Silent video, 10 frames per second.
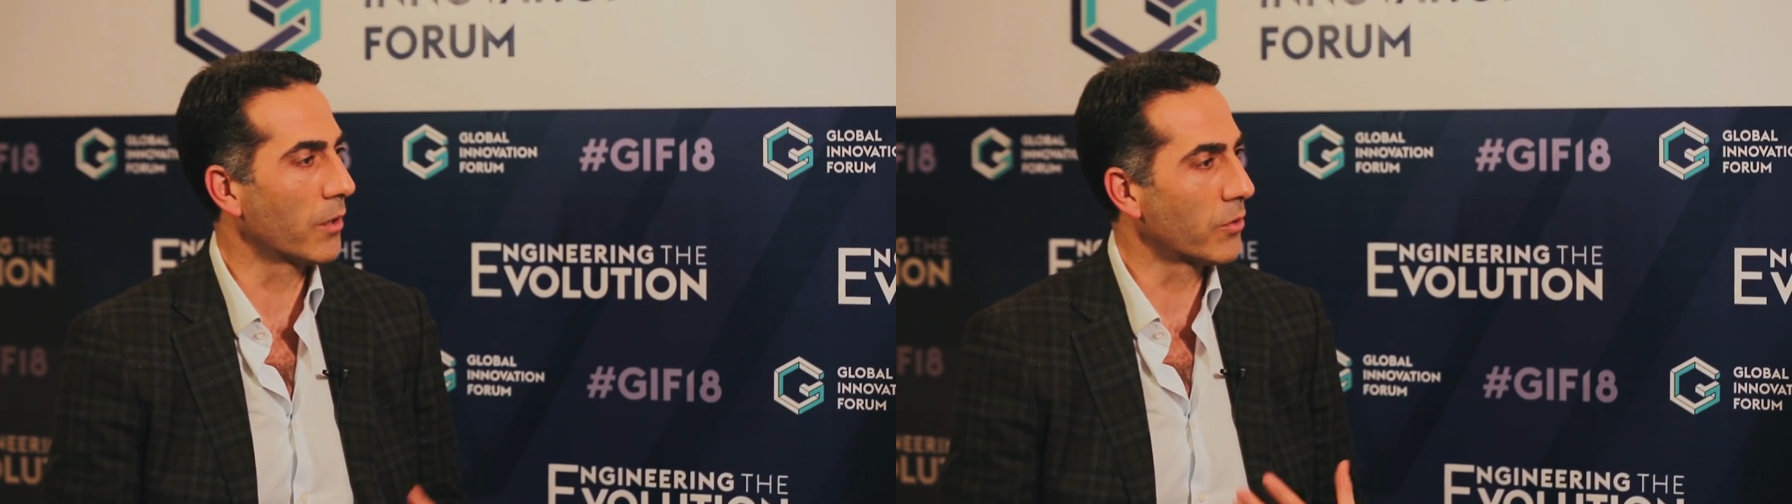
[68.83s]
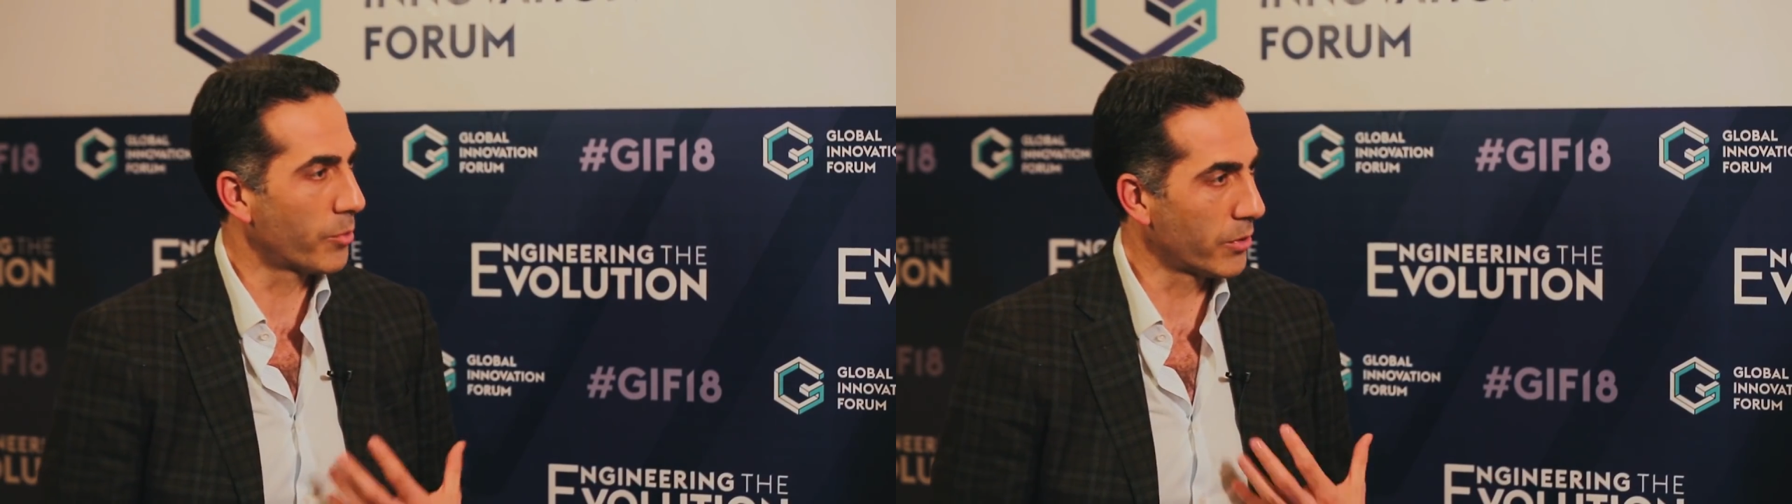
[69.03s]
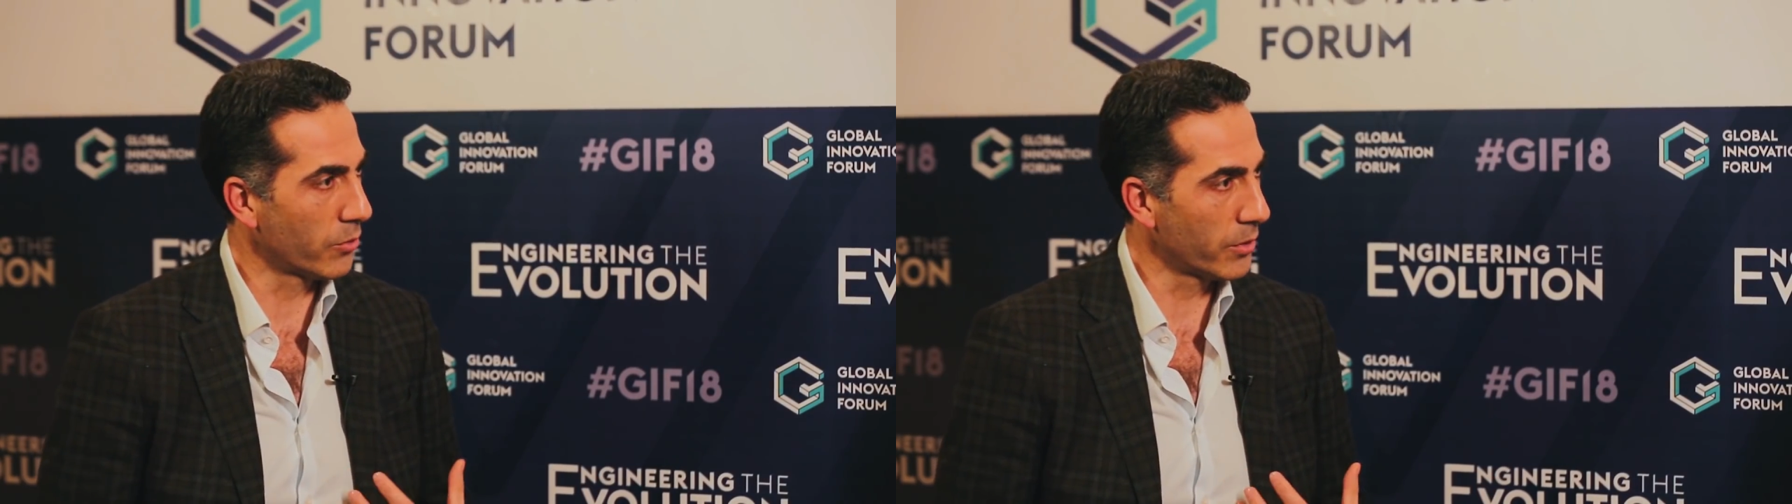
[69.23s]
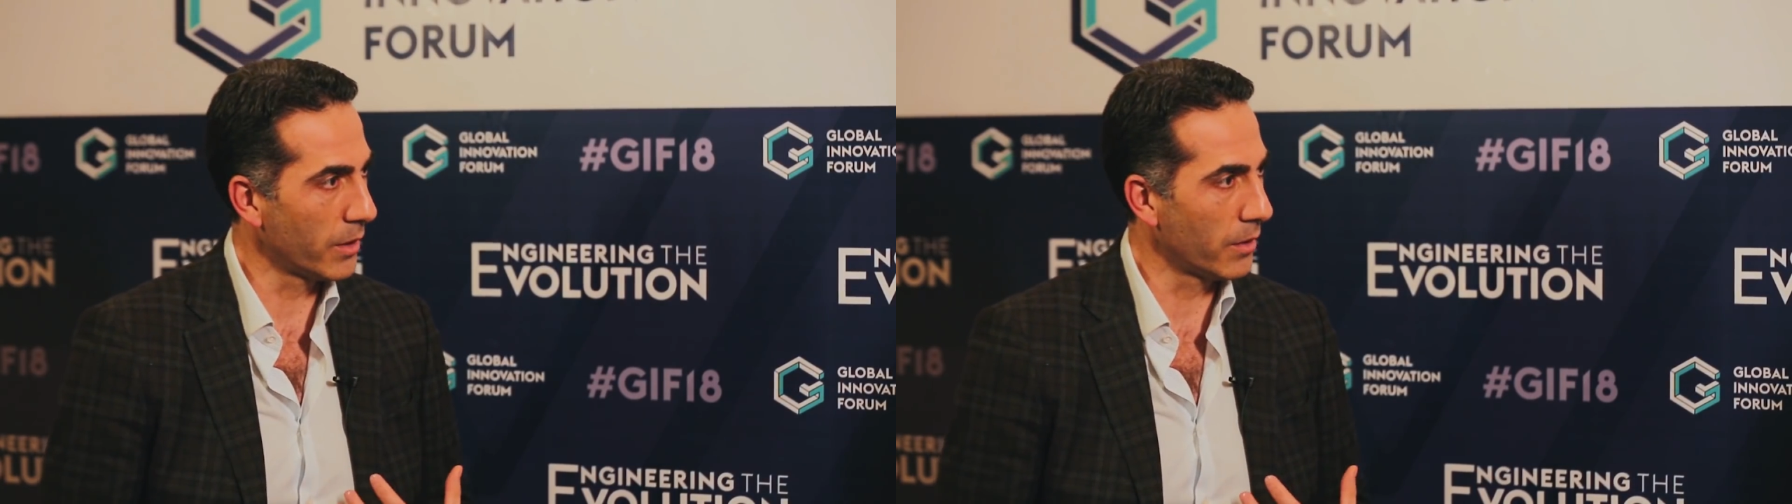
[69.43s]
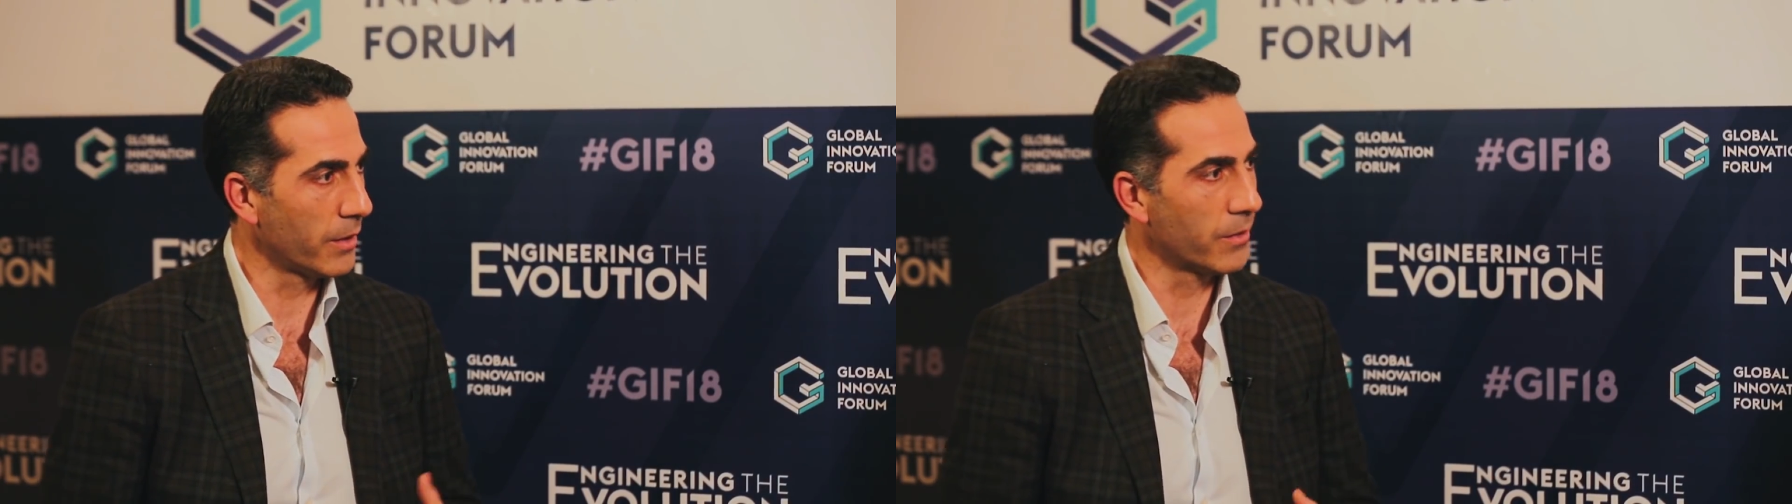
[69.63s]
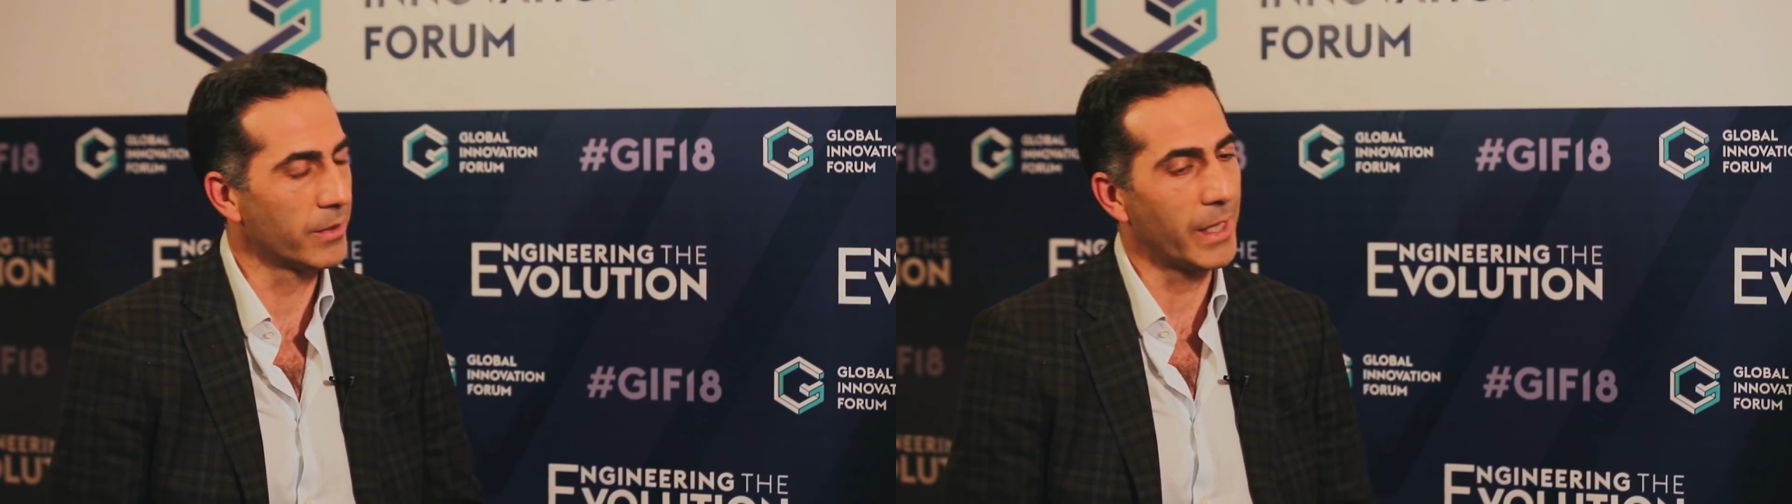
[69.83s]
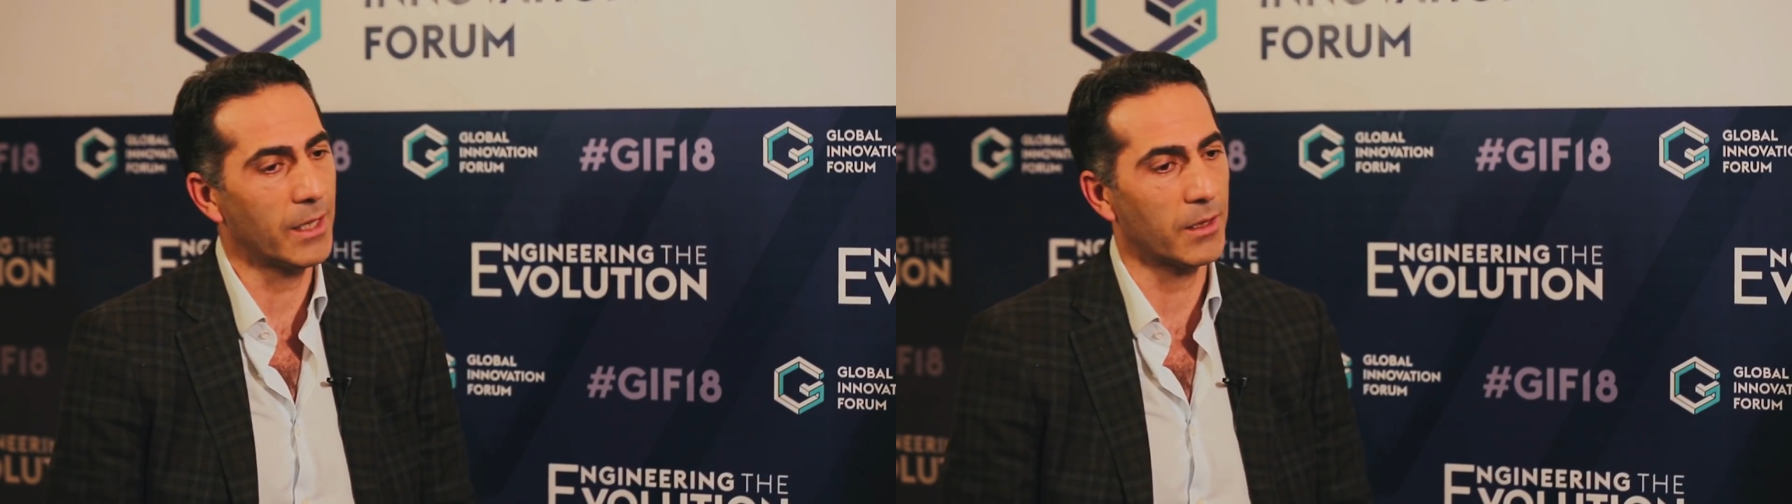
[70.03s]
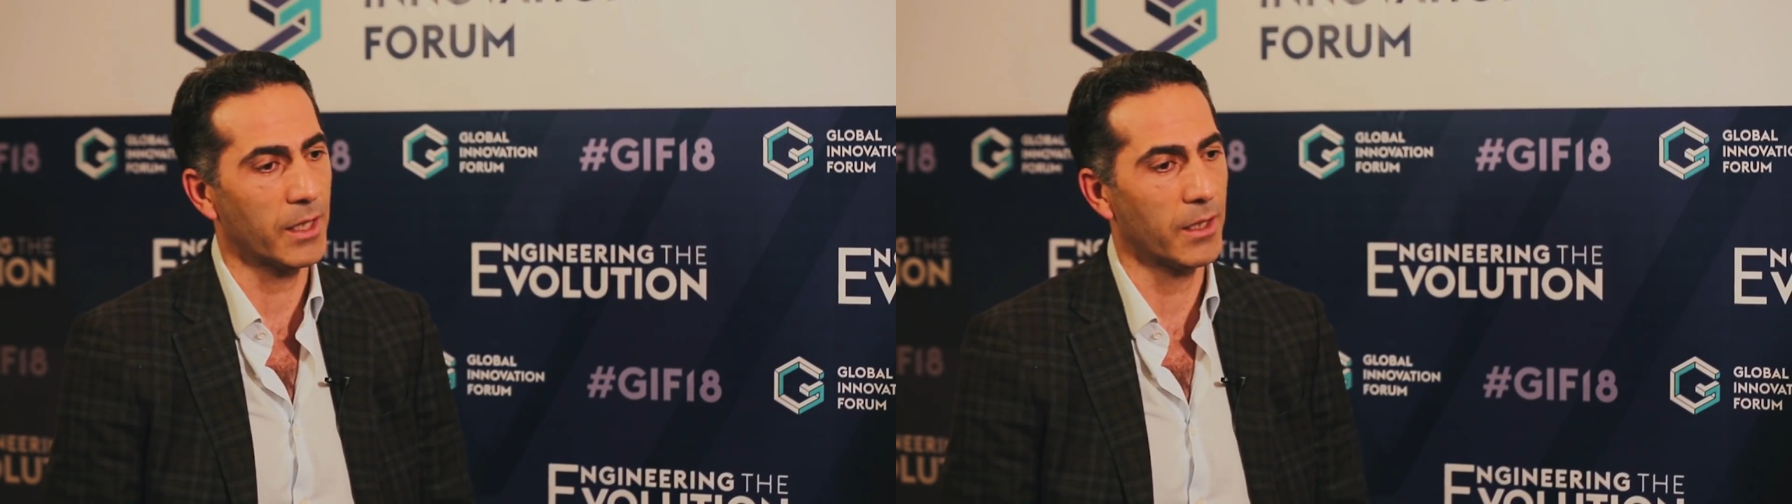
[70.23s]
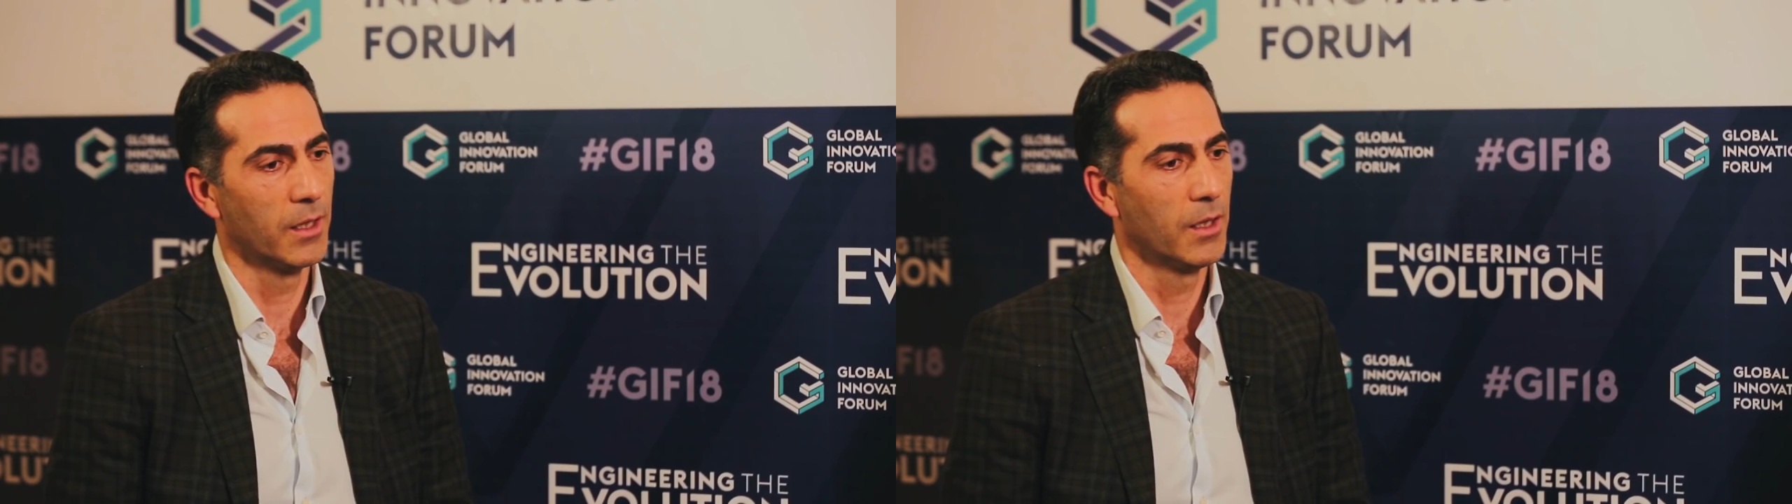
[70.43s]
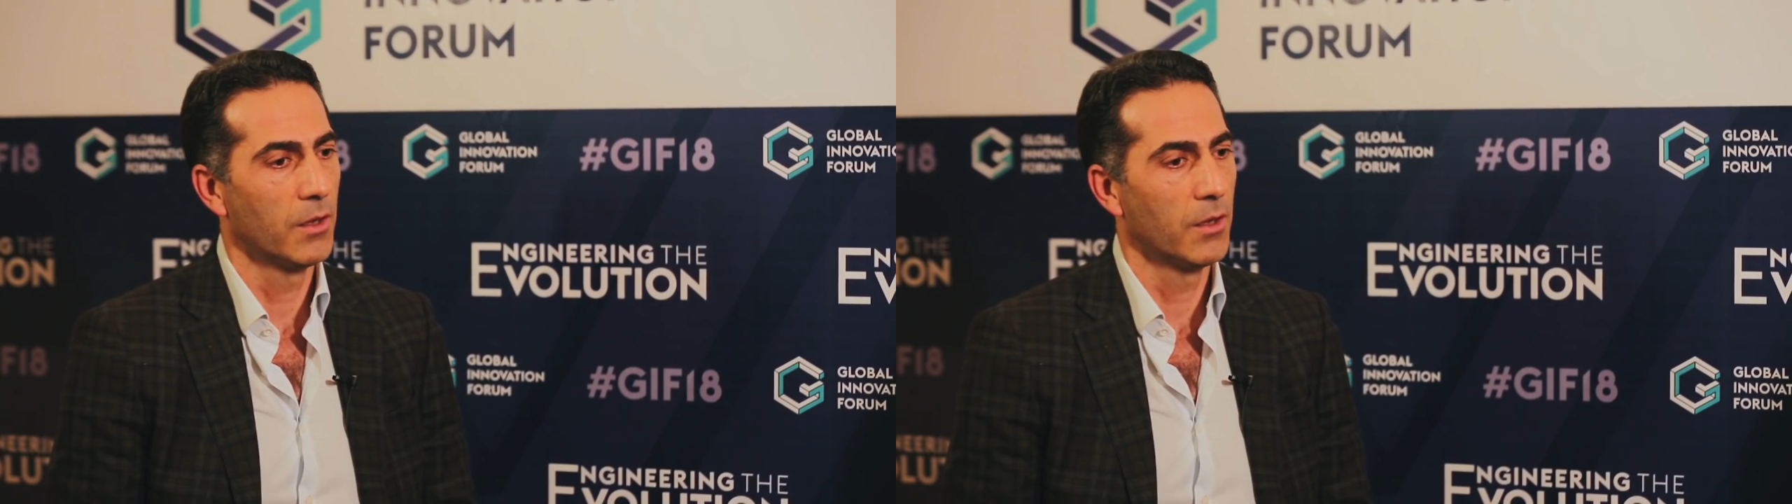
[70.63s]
entrepreneurial innately,